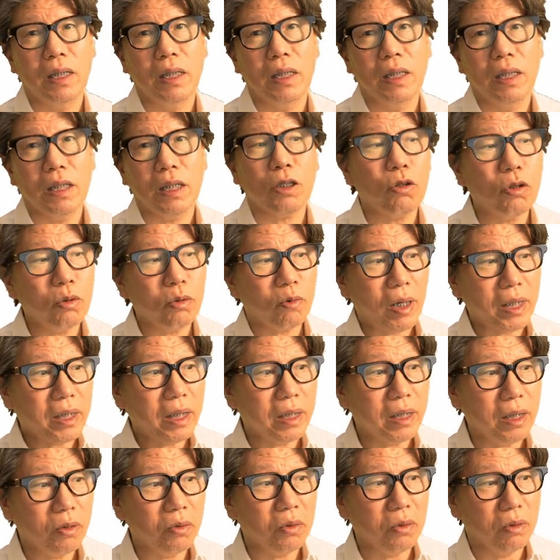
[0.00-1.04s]
Even with
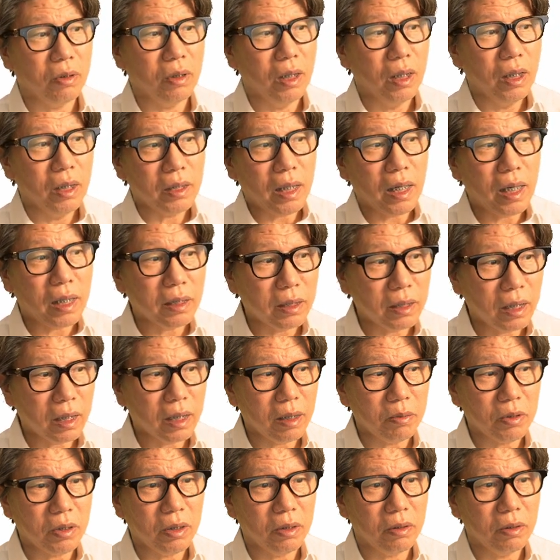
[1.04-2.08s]
orthodontic
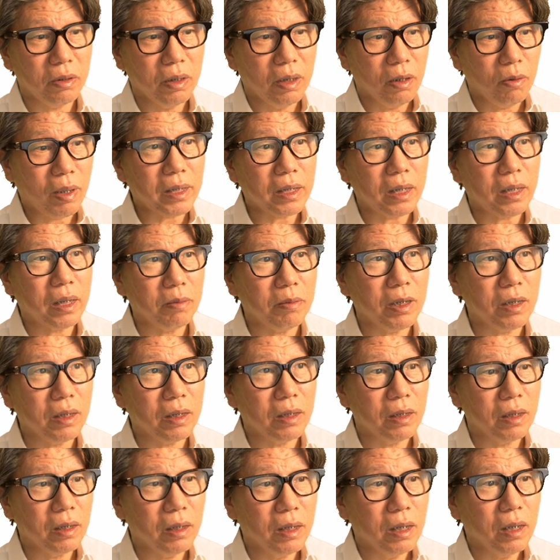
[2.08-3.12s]
expansion, expanding the
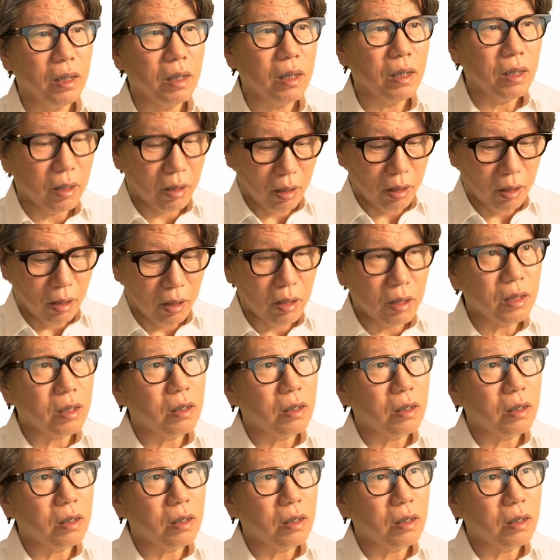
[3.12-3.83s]
maxilla increases the